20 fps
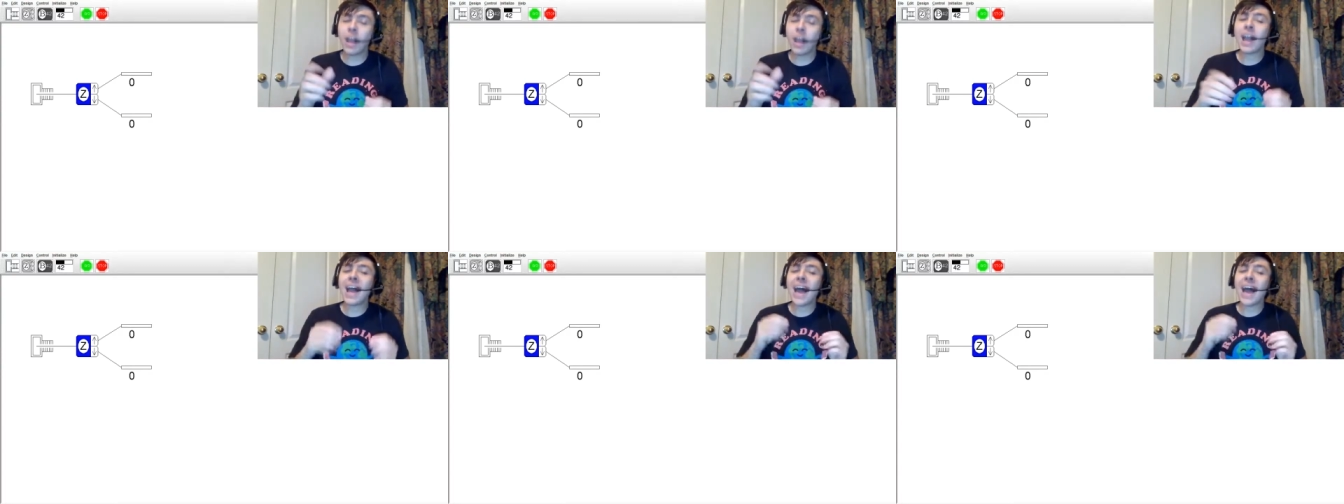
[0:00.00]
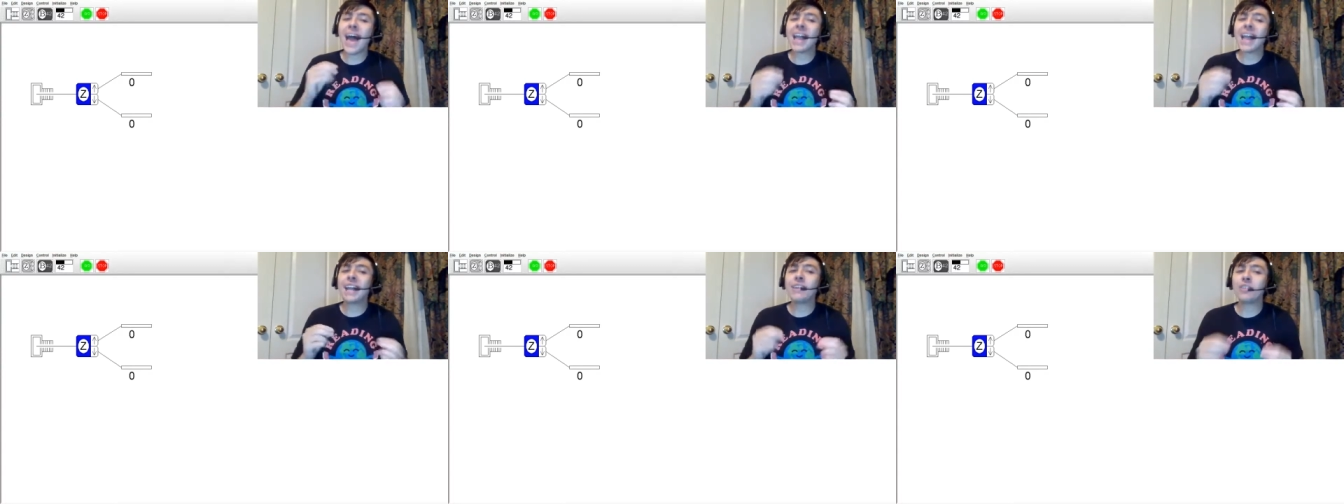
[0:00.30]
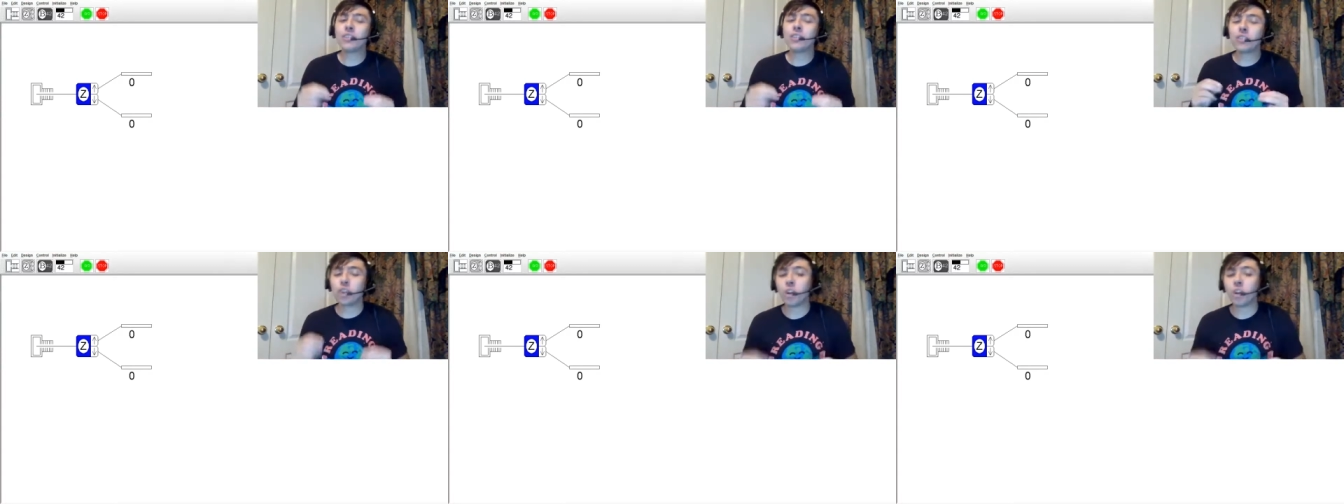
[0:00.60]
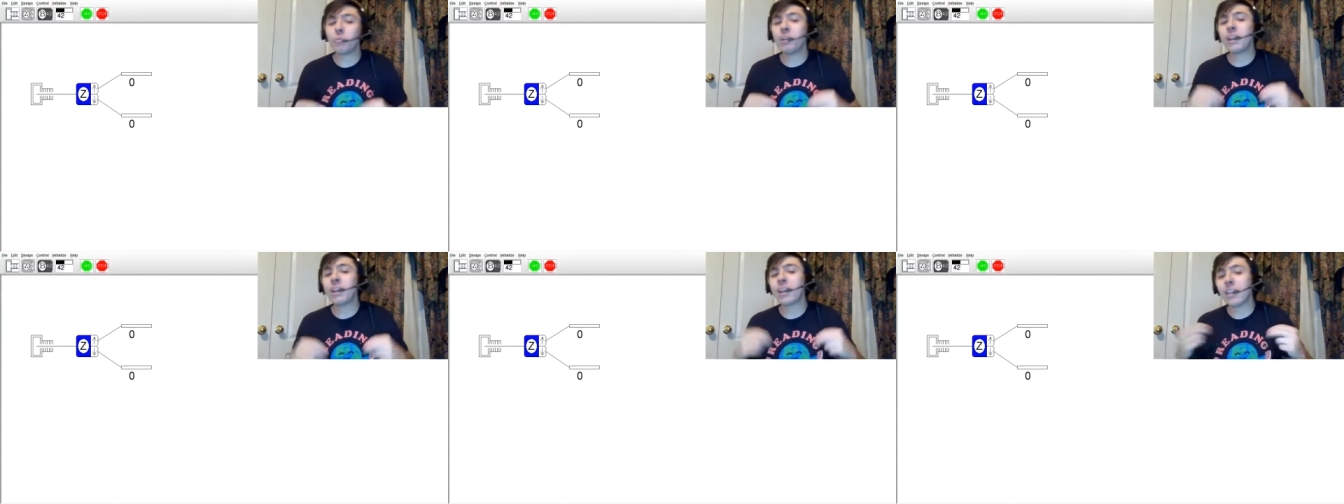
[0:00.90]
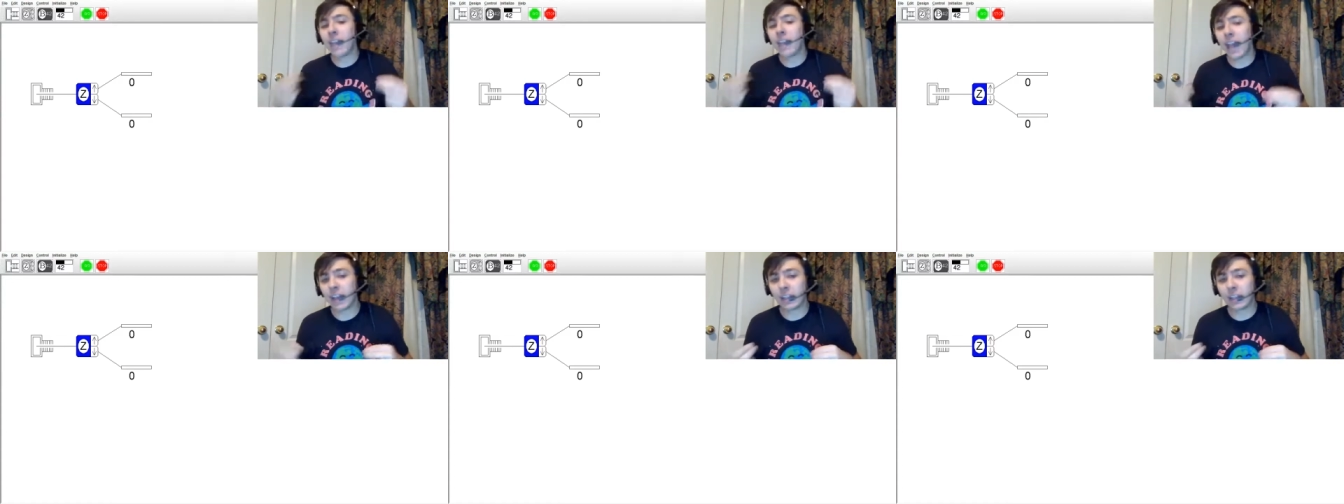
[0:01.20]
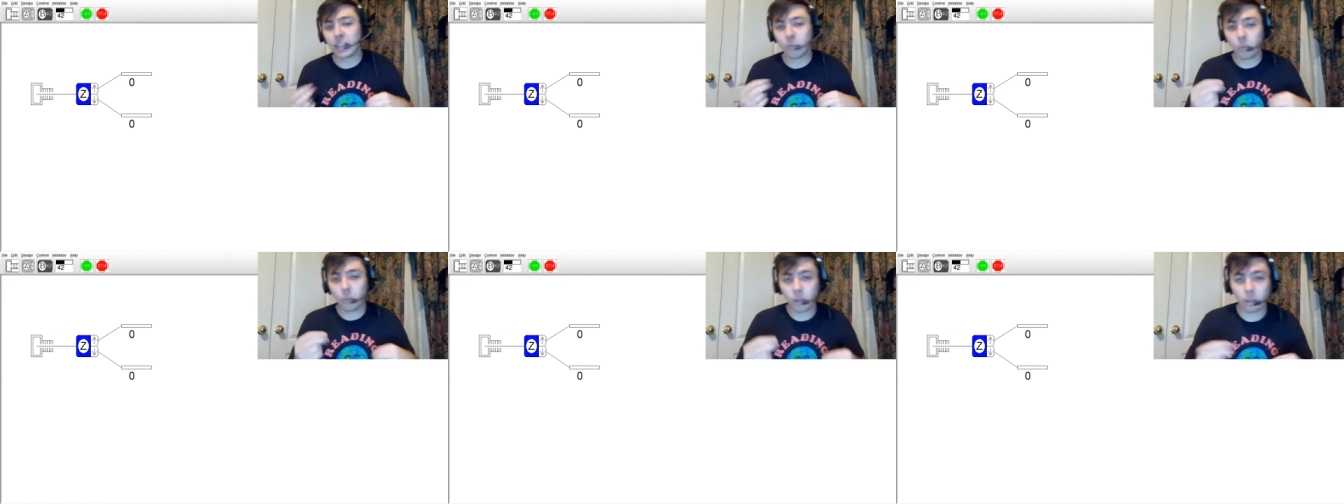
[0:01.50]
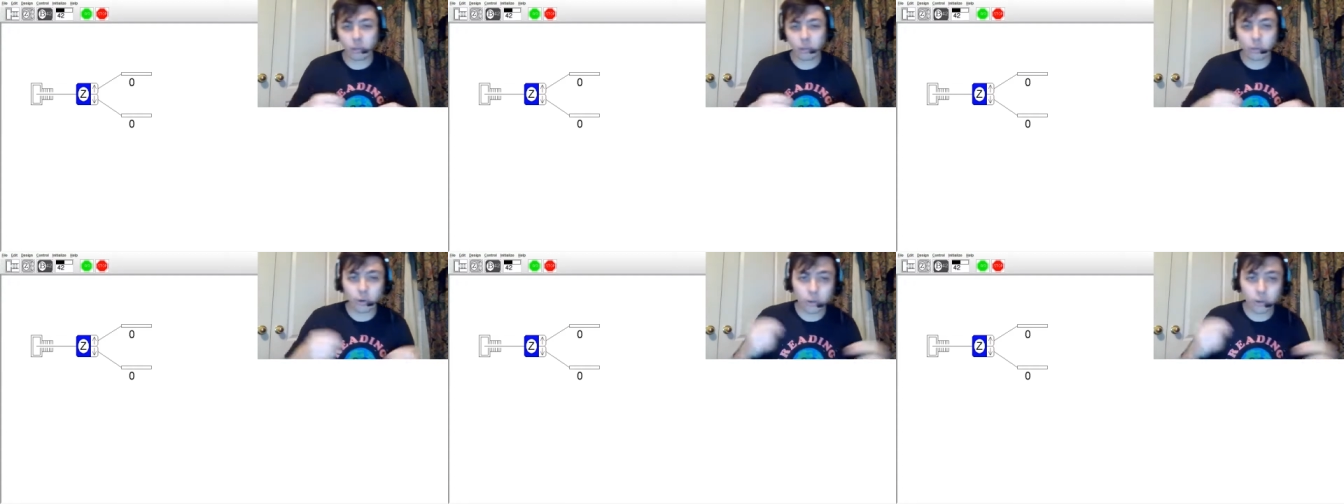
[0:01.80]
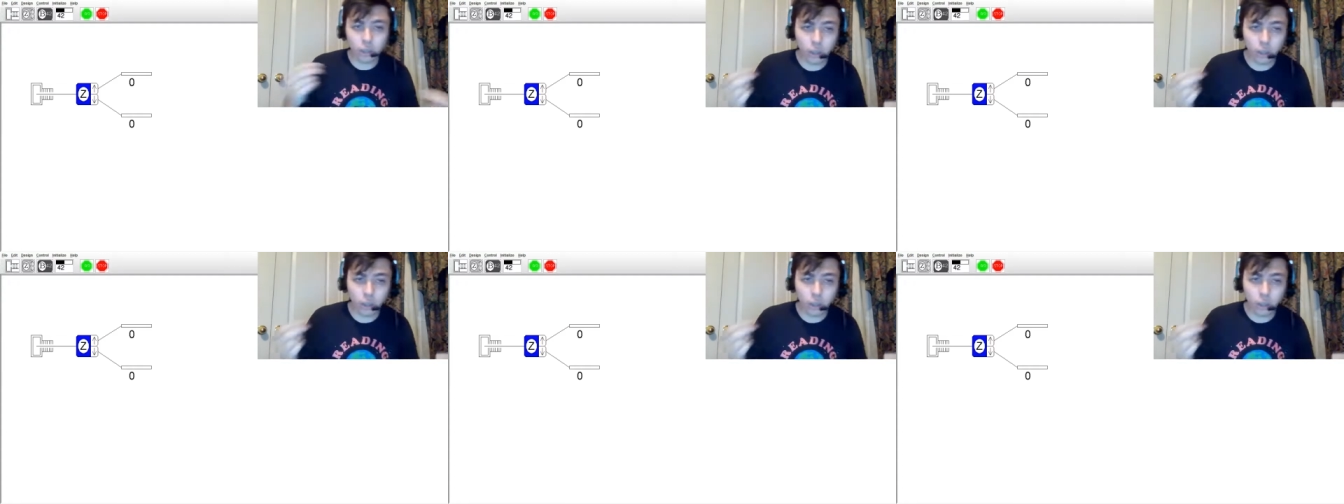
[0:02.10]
I can determine exactly where it will go.